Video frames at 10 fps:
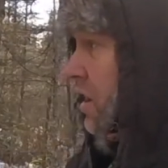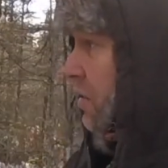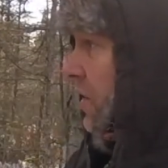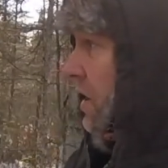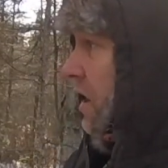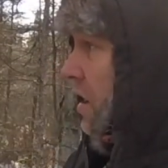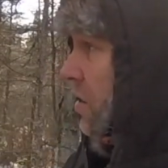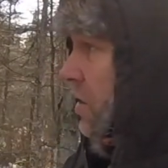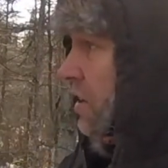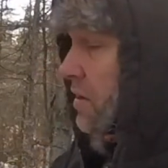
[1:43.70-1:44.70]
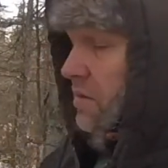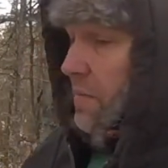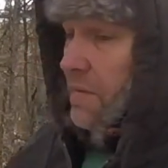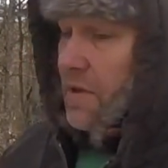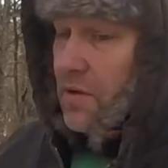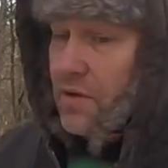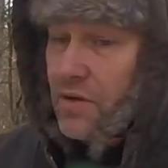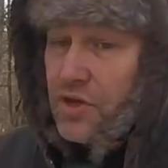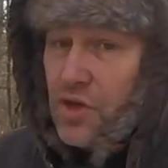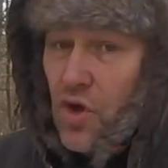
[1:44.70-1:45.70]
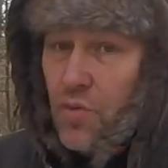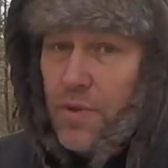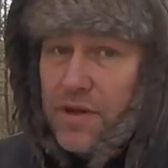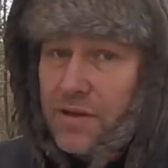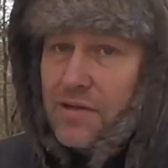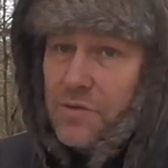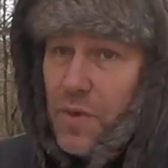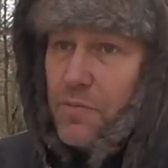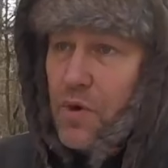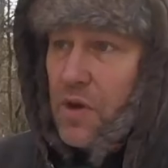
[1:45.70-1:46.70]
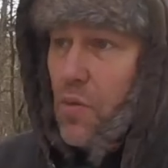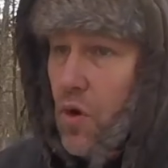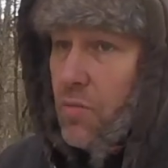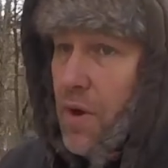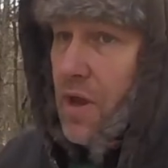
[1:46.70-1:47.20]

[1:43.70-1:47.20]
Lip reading: right now. Maybe there's snow, but it's been pretty warm,